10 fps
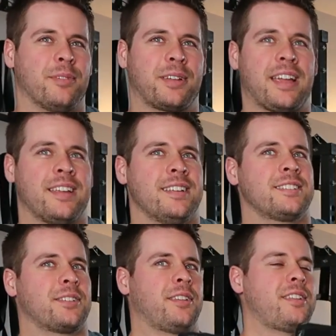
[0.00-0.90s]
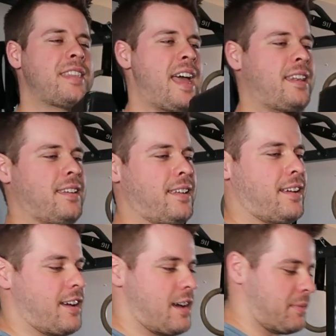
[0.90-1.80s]
Okay, so other than that,
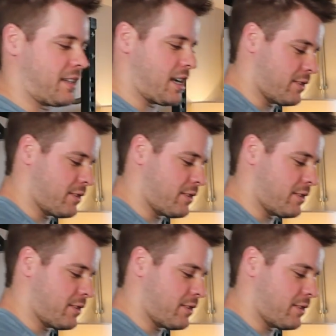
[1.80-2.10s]
that